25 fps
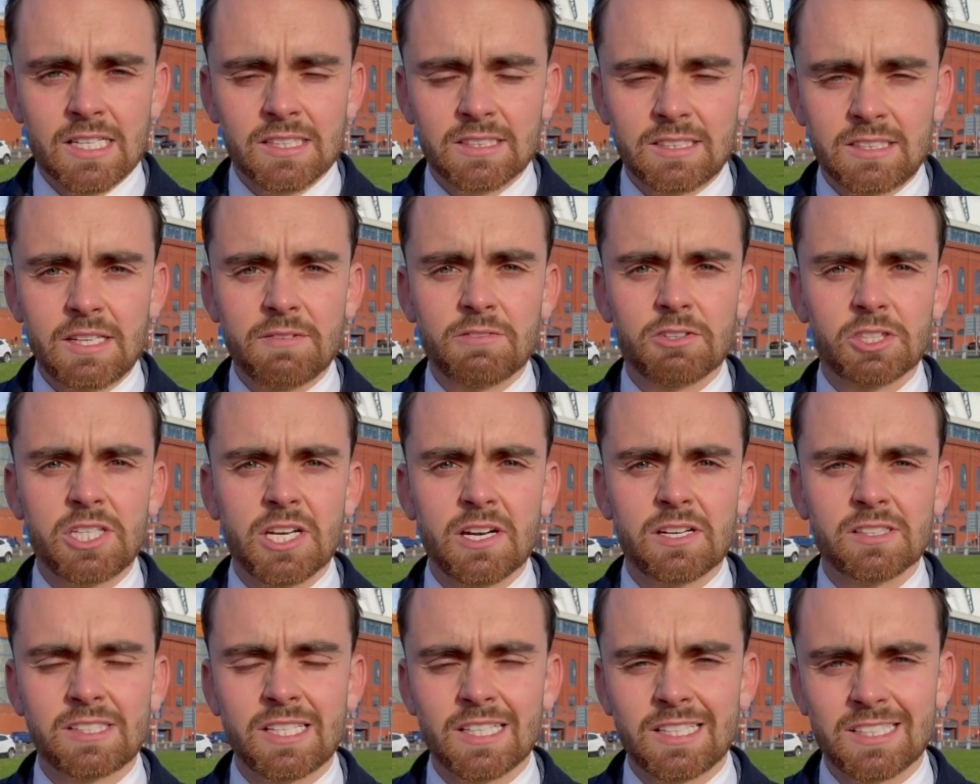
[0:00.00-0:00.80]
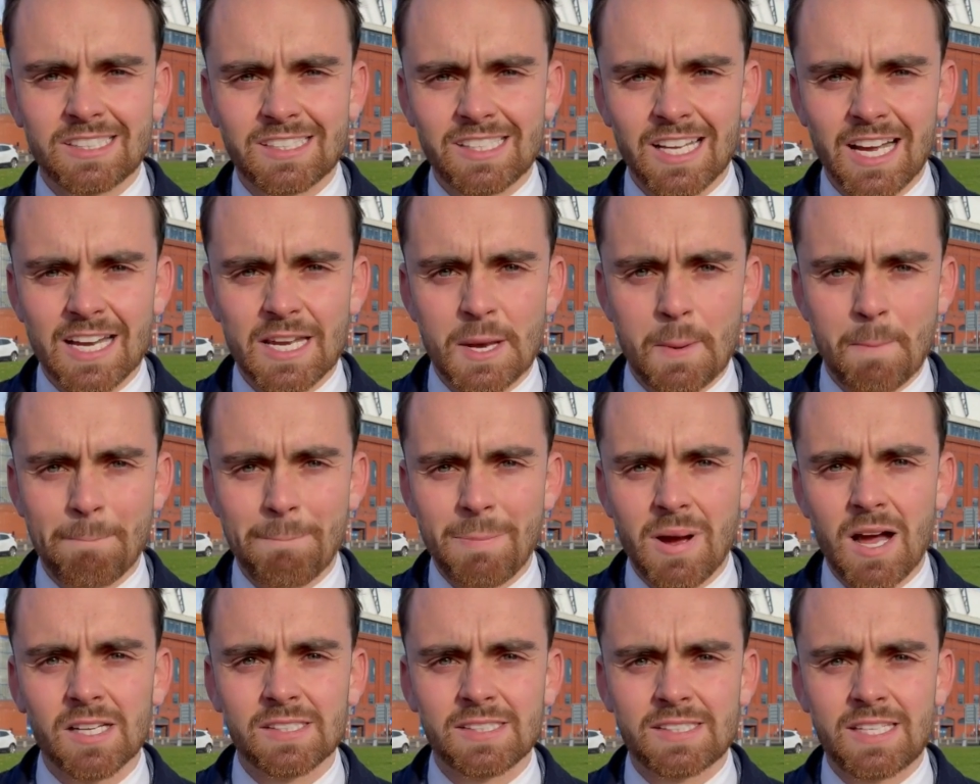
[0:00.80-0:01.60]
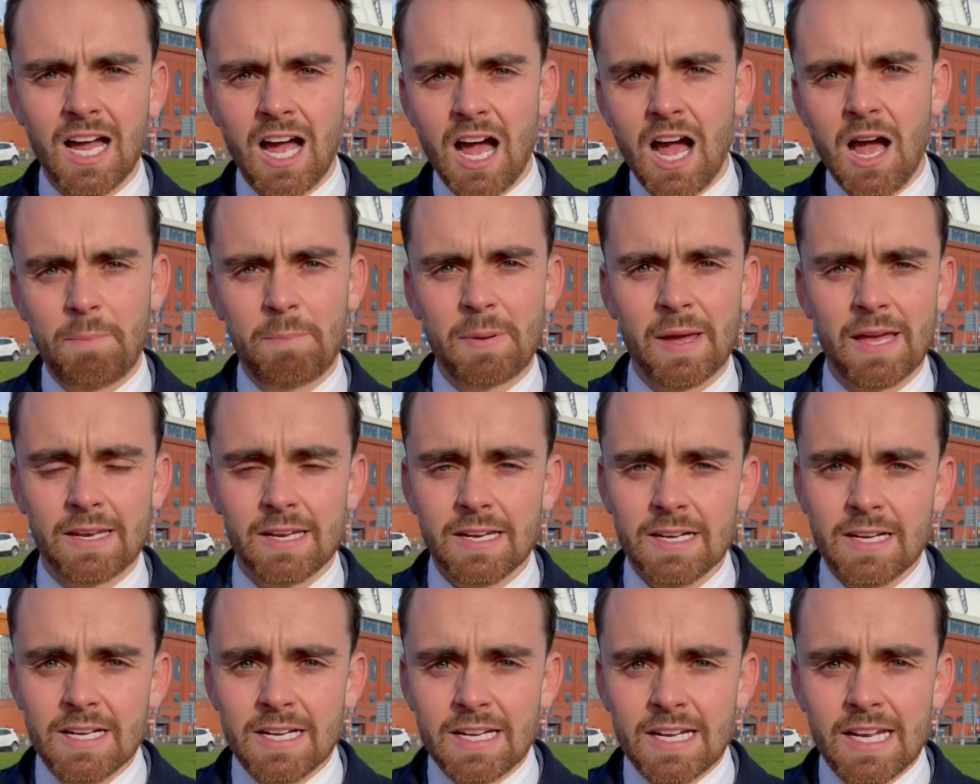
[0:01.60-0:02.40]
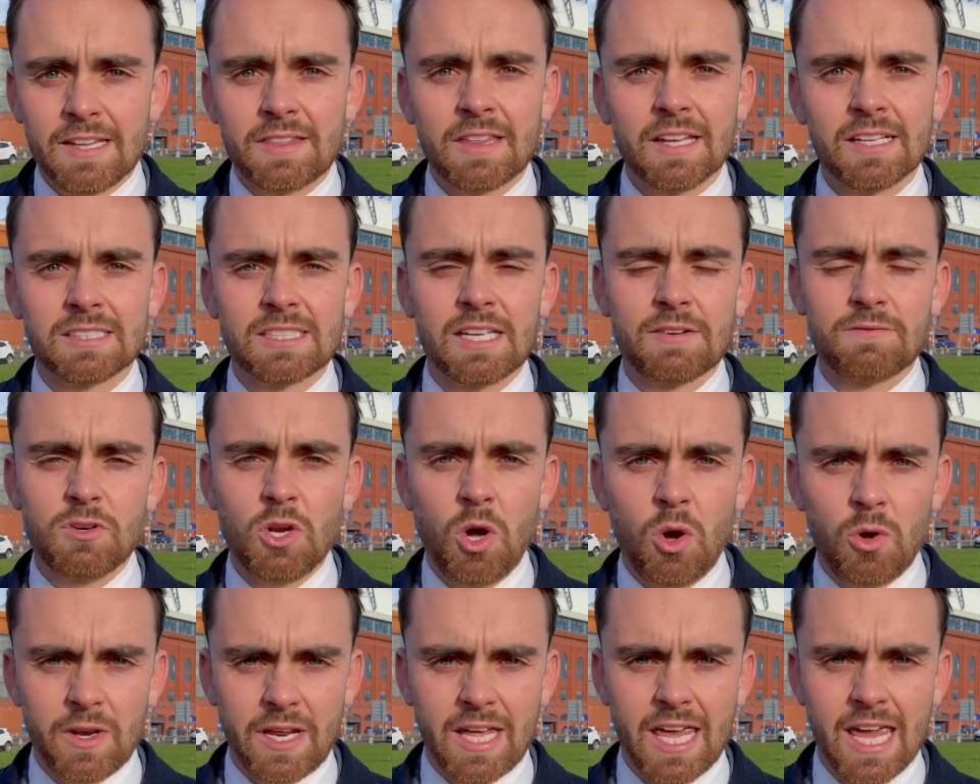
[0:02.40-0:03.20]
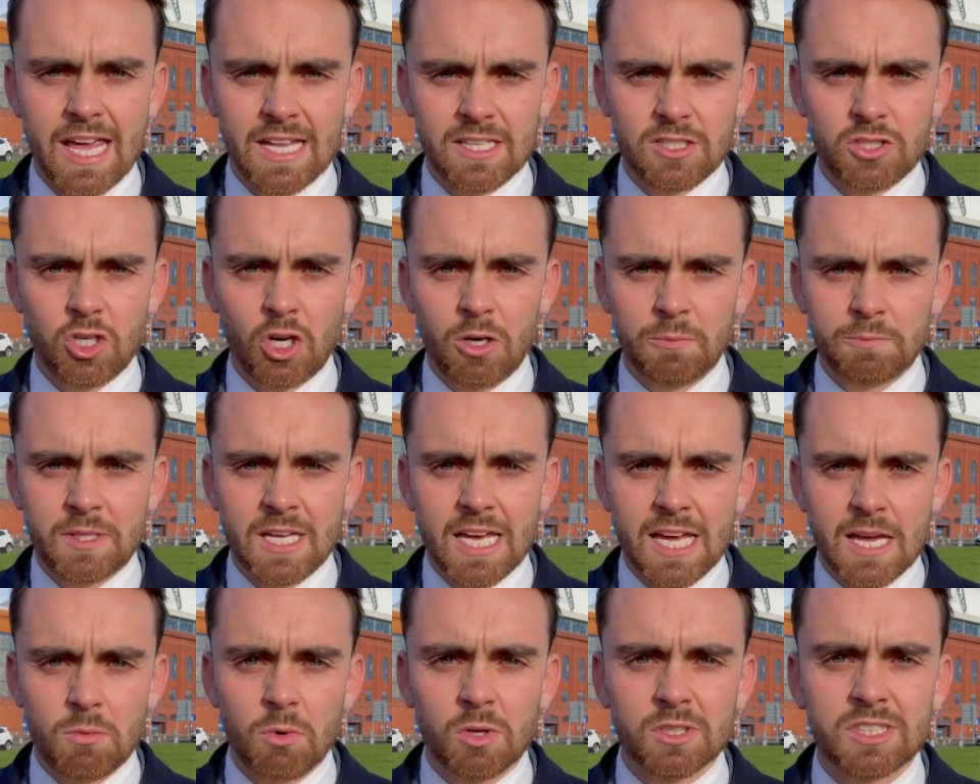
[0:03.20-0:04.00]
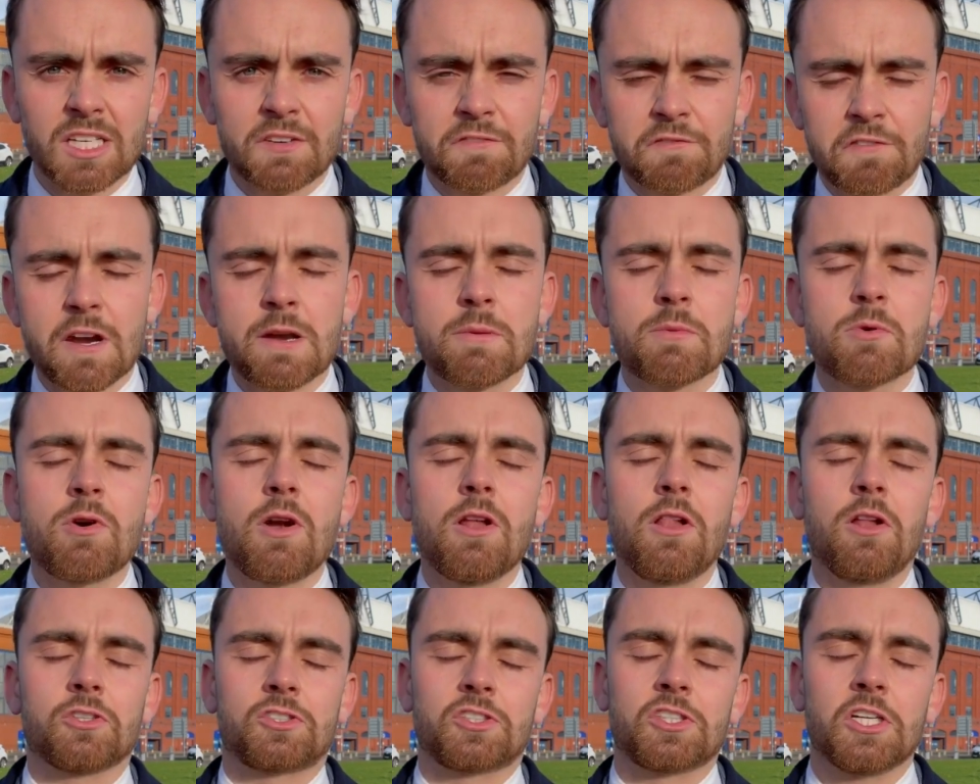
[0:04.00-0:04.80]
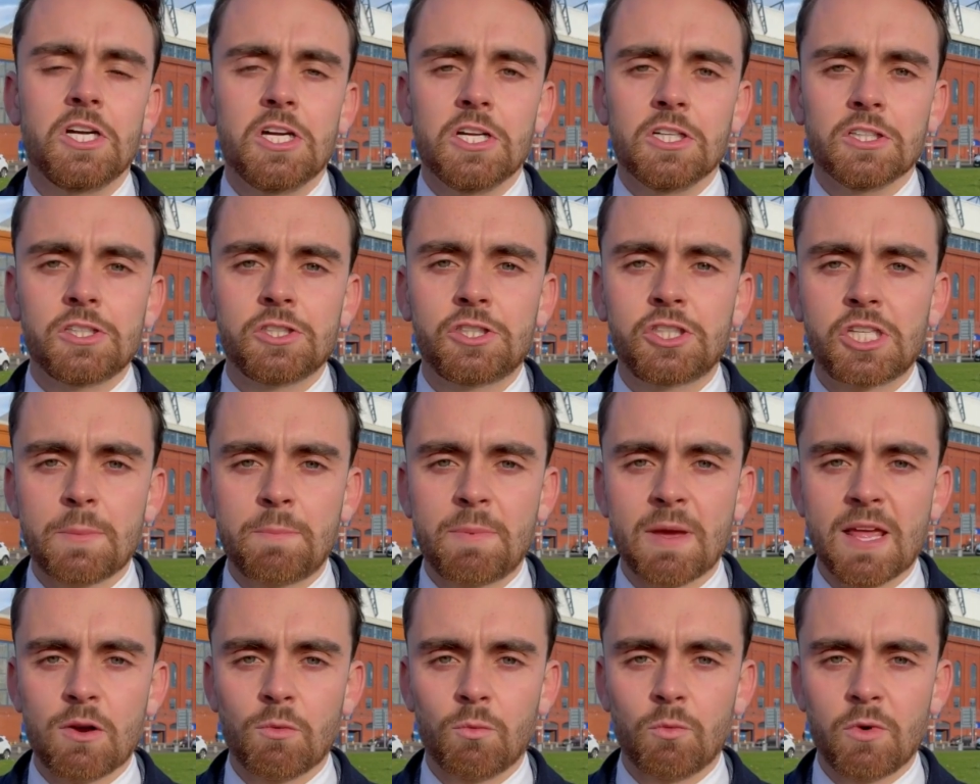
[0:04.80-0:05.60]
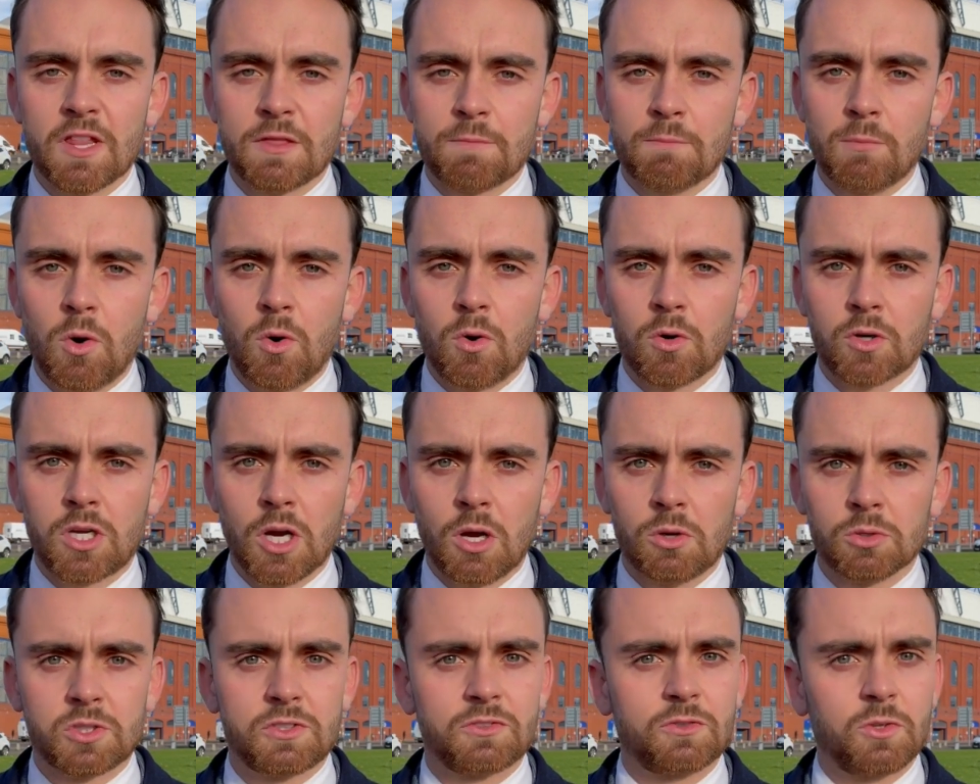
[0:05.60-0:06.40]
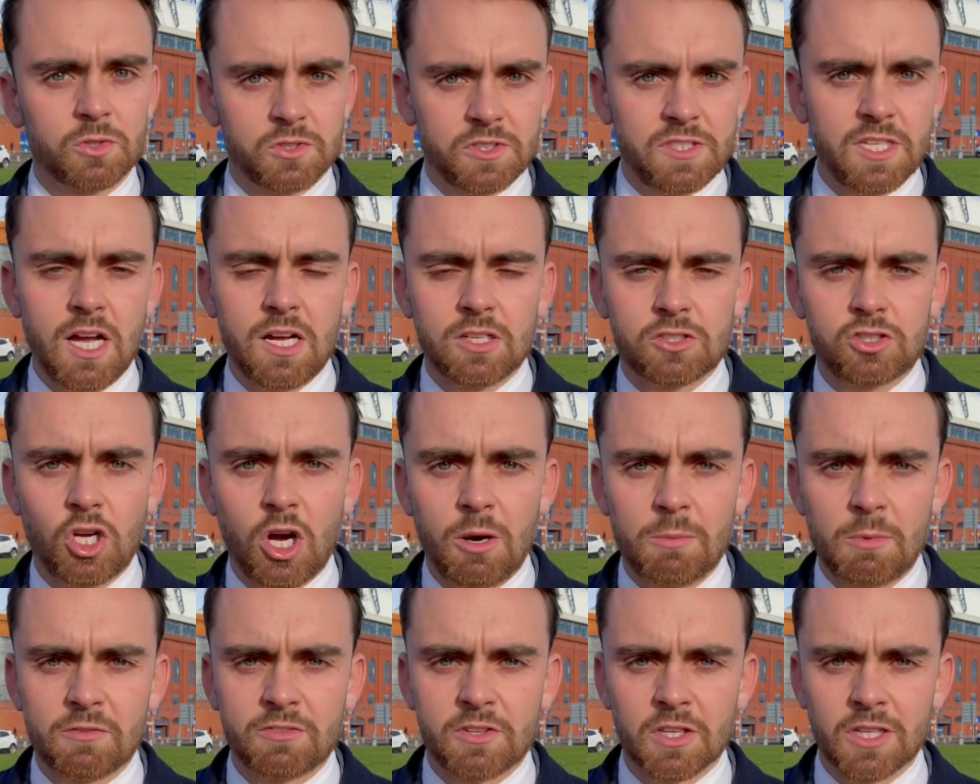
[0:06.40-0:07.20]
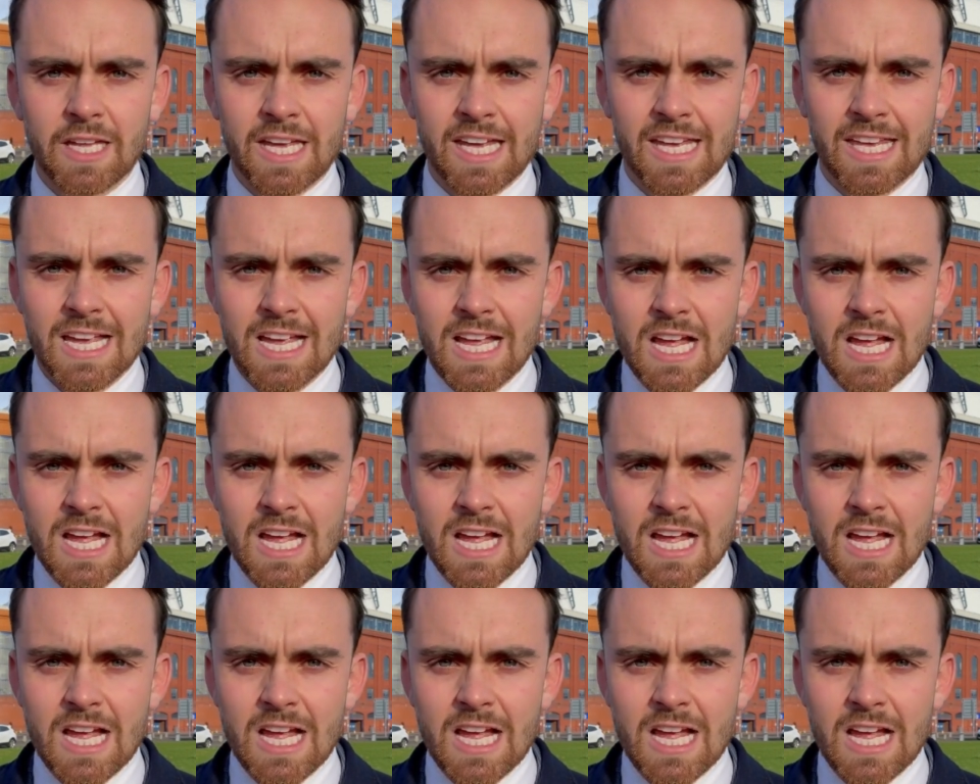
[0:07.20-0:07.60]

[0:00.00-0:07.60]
Steve Ojeda said his side must up it. He thinks they've not hit top gear. He wants Alfredo Morelos to chip in with more goals. Of course, they are top of the league,